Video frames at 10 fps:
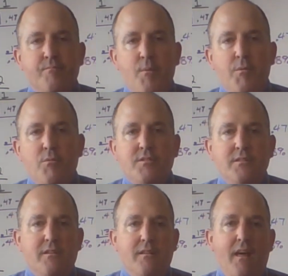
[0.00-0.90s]
Maybe it was a
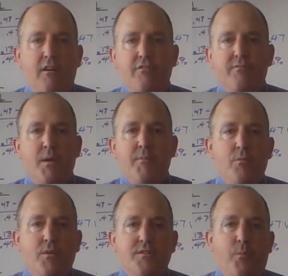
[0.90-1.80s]
little off. Maybe
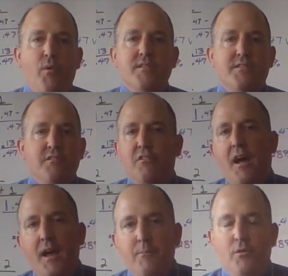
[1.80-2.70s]
it was
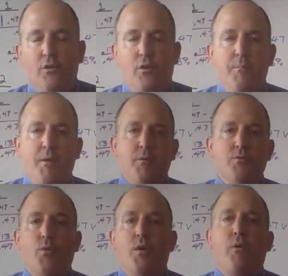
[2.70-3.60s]
0.09 molar, or maybe it
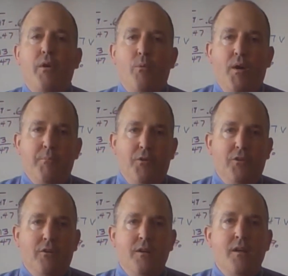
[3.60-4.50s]
was 1.1
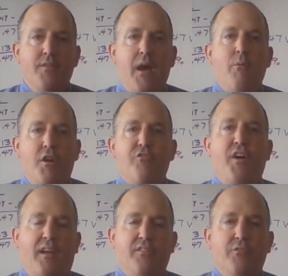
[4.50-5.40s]
molar. That would
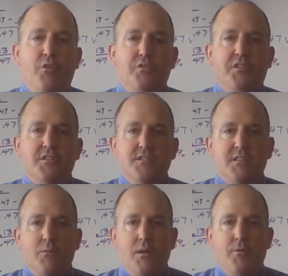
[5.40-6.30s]
affect the voltages
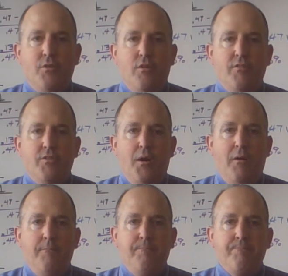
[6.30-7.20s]
that we observe as
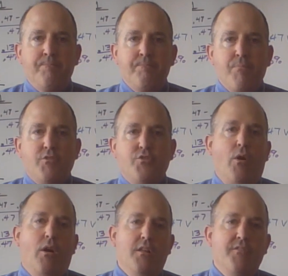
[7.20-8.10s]
well. So
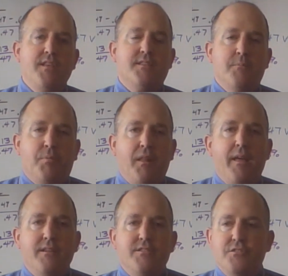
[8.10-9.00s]
all of these can
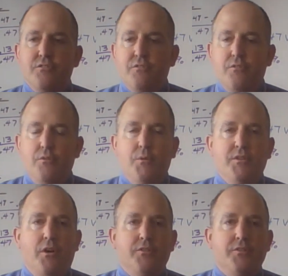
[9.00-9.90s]
play into the
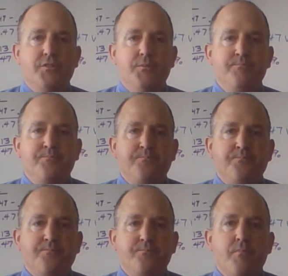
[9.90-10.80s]
results.
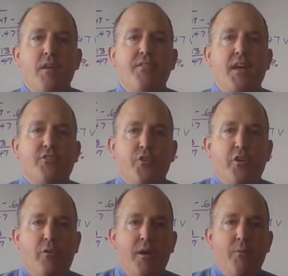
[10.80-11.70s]
Thanks for
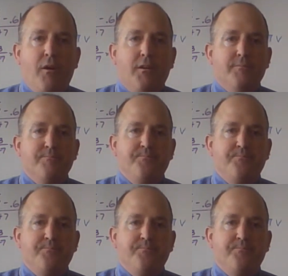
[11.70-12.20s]
your great work.